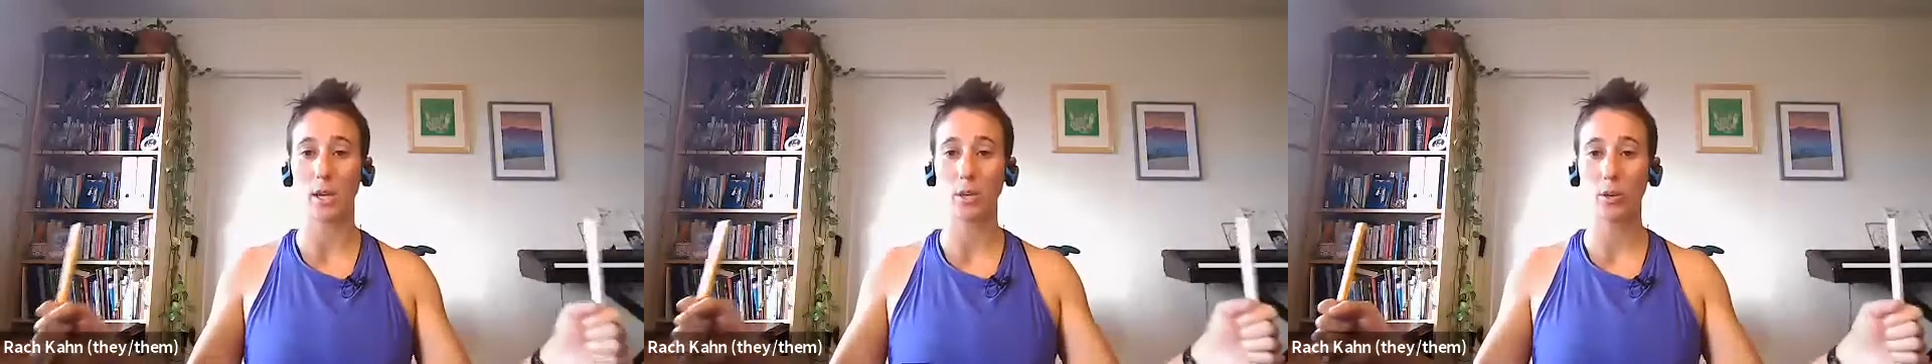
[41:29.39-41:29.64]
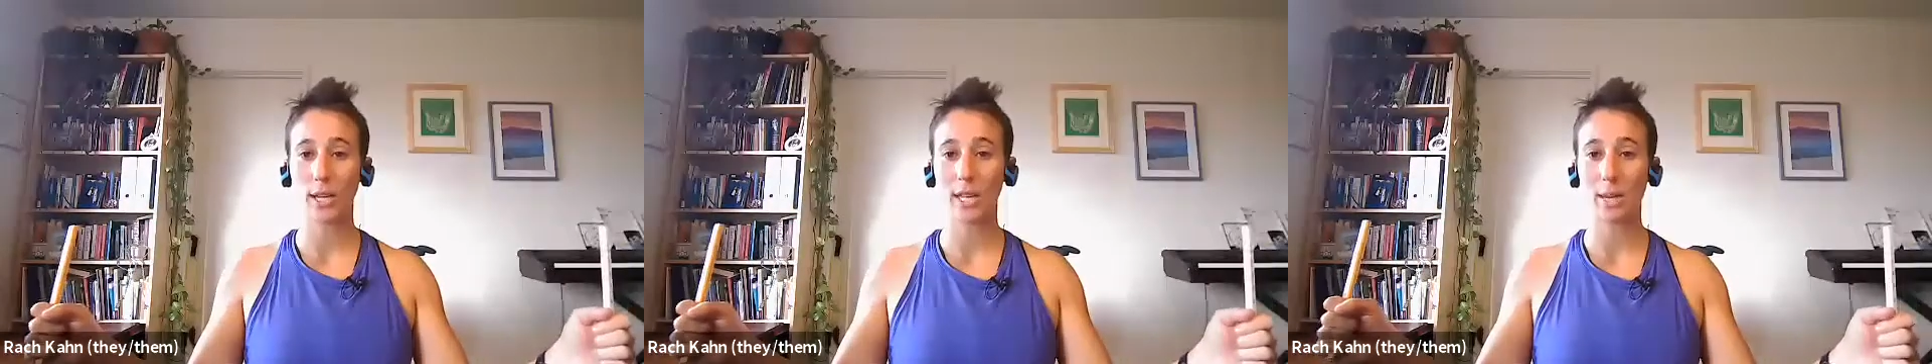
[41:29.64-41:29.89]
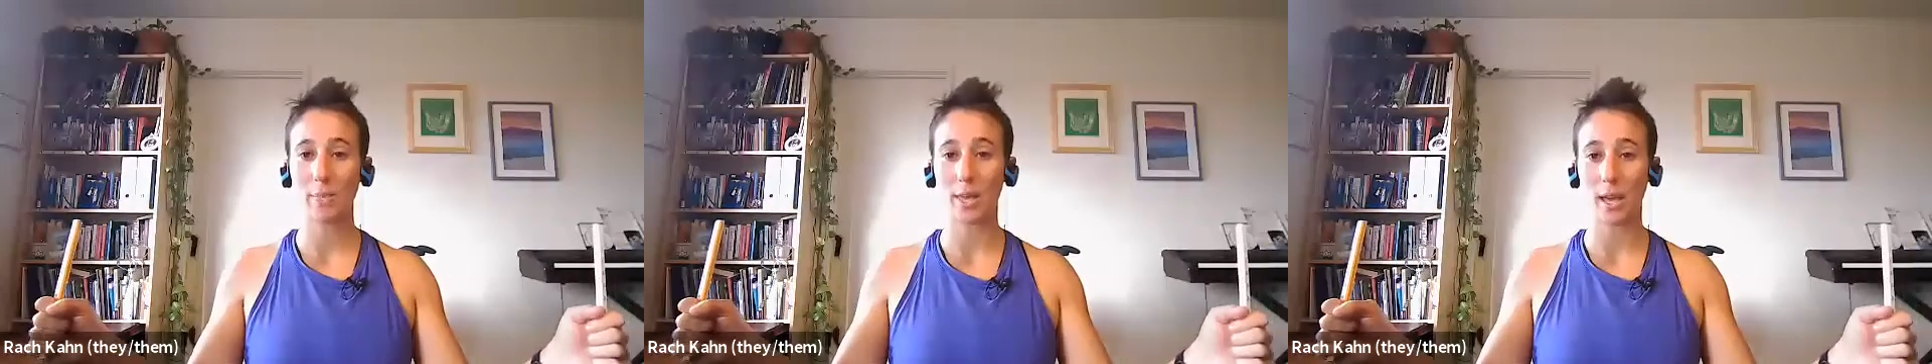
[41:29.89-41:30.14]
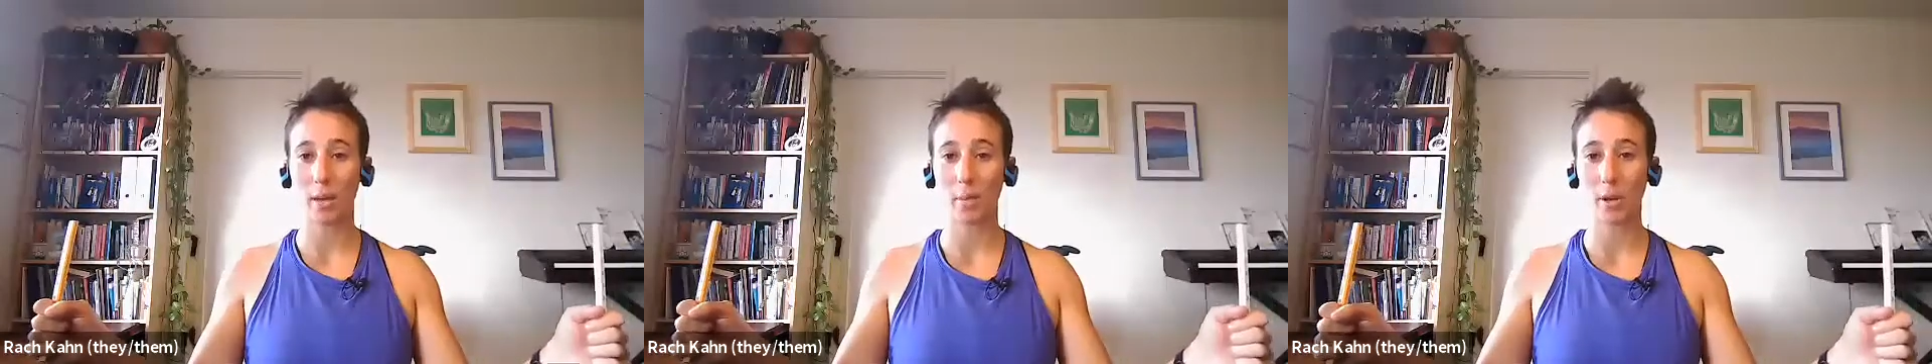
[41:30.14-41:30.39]
you can keep
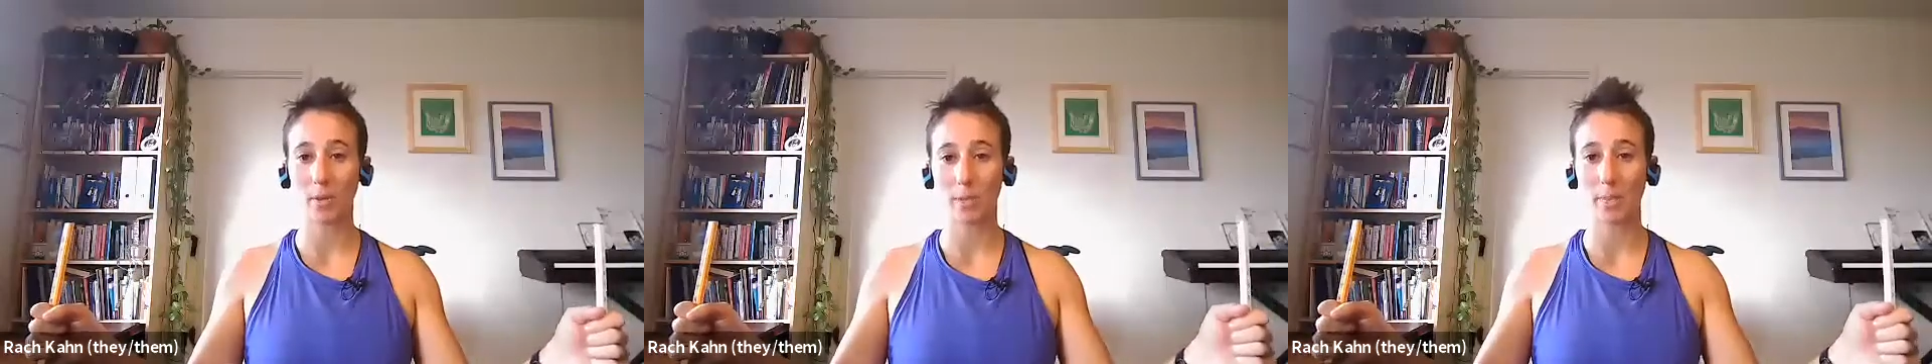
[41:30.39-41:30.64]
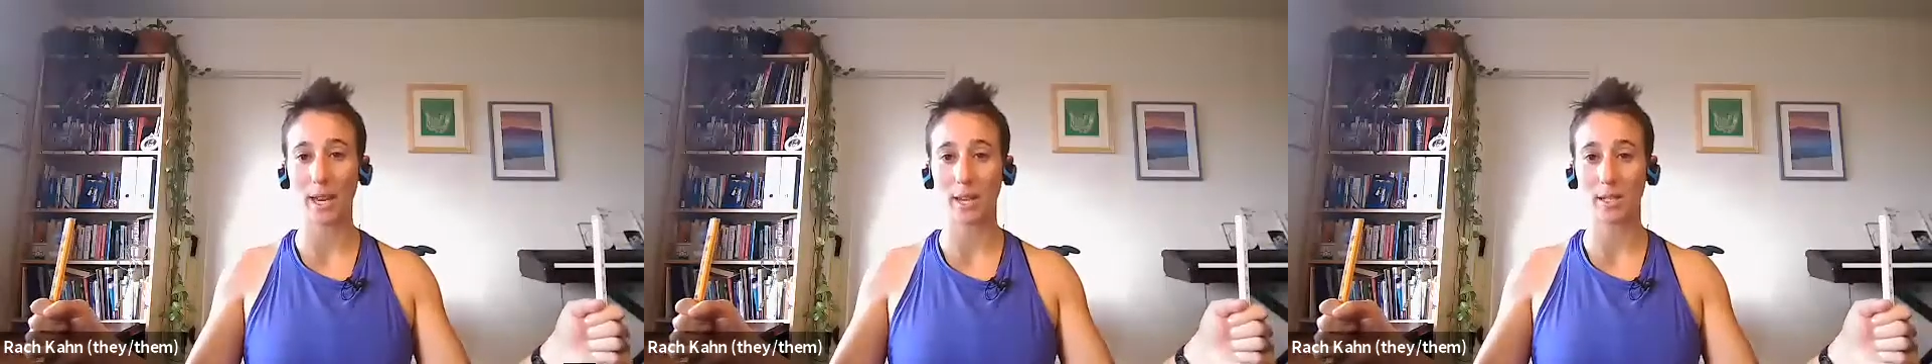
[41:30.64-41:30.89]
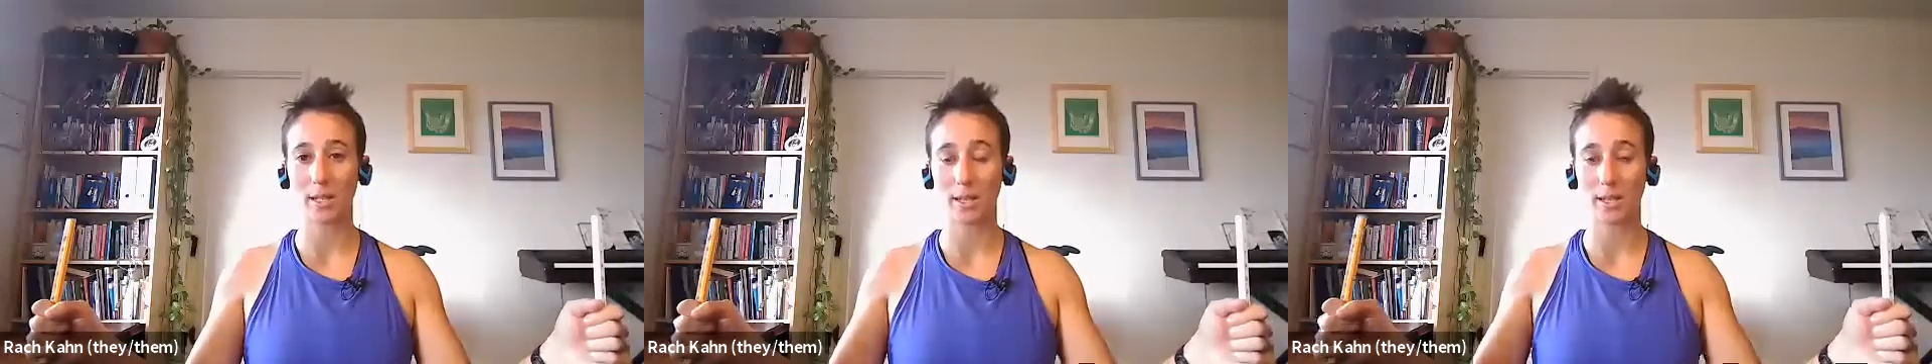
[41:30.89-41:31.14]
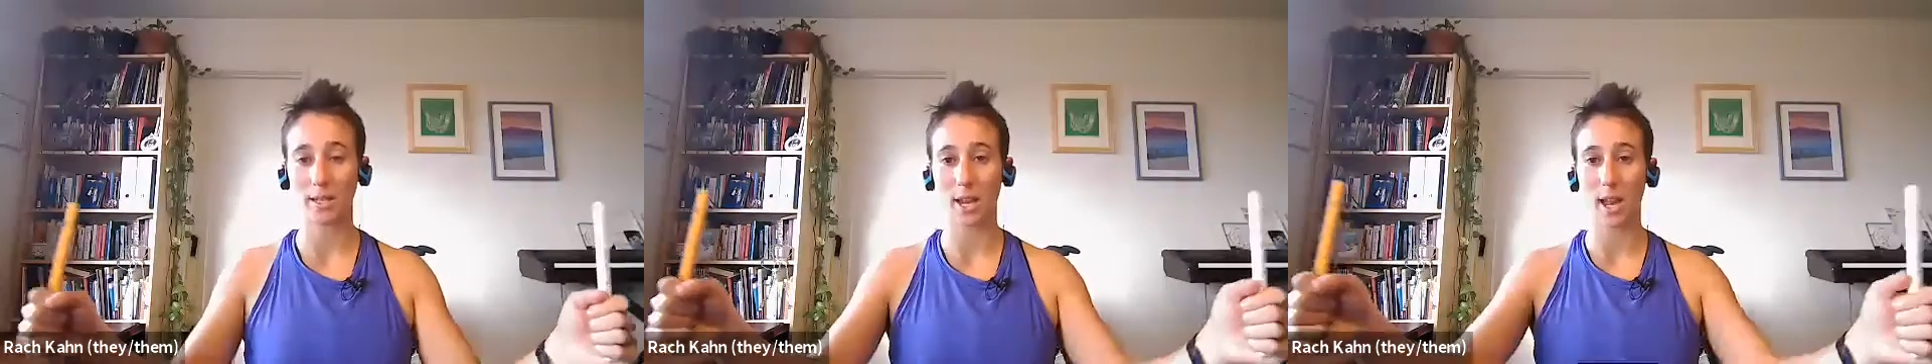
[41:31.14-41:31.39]
the elbows bent into
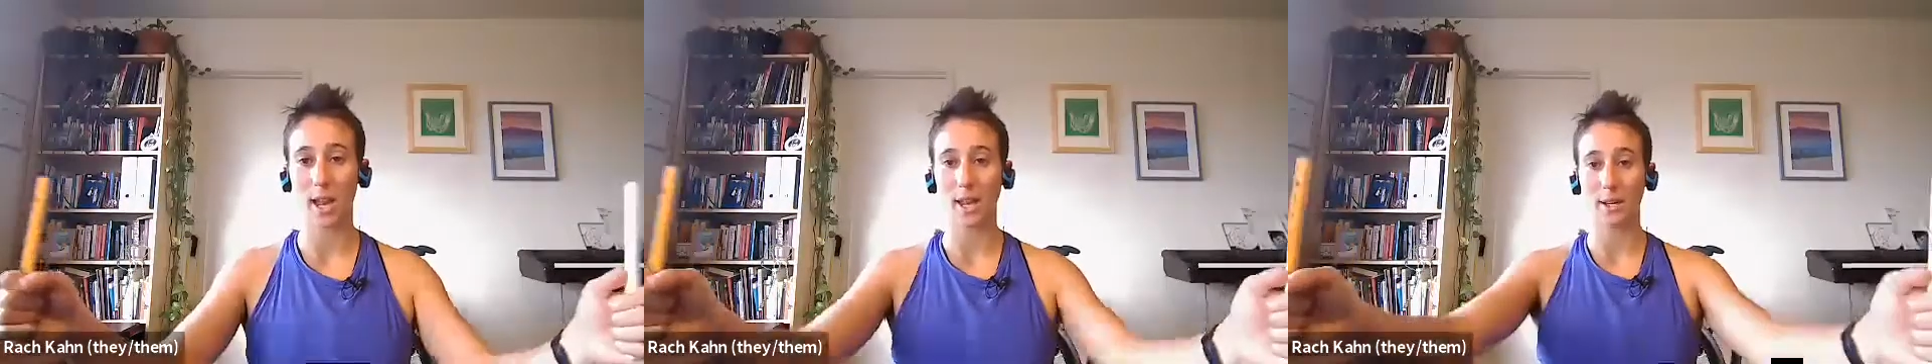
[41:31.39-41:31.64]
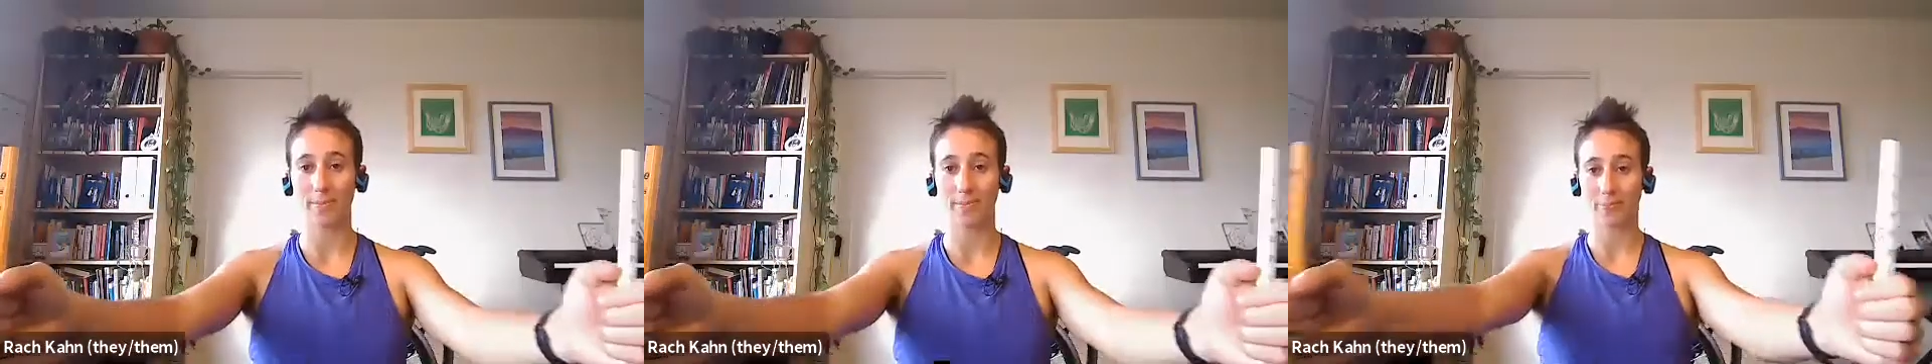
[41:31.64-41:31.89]
the side.